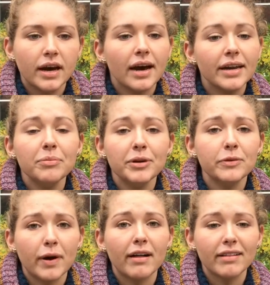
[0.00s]
I did pretty
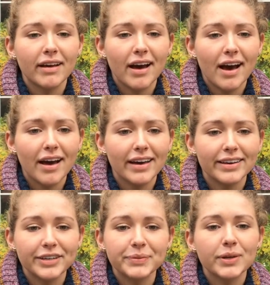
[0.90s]
well. I
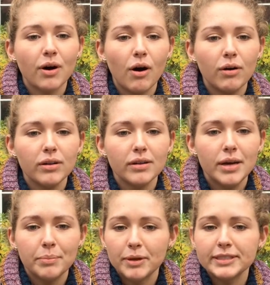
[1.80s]
could recall
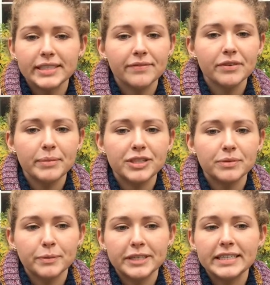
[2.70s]
most of the
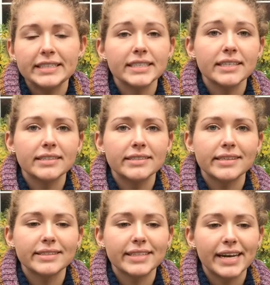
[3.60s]
information pretty easily
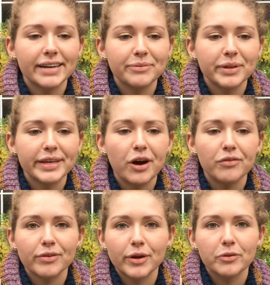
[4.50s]
since I didn't really
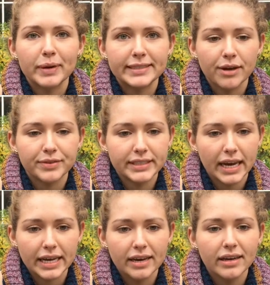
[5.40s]
overload myself
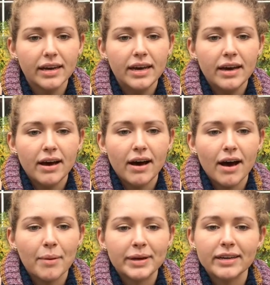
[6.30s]
studying
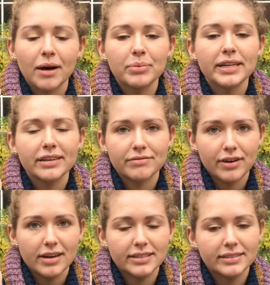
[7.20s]
and got plenty of
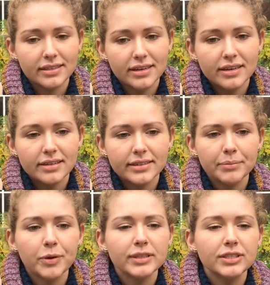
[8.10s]
rest.
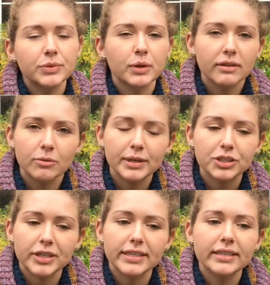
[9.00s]
Some questions were a little bit
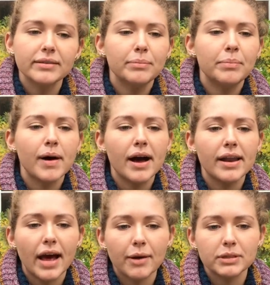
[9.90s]
tricky, but
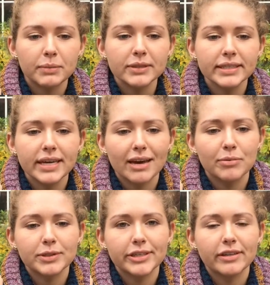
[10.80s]
I was mostly
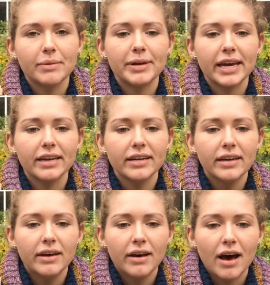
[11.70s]
able to eliminate
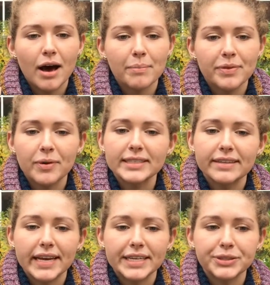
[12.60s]
the rest of
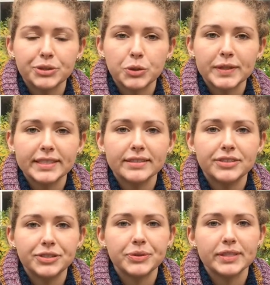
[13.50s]
the answer choices
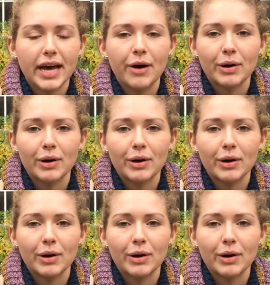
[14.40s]
due to how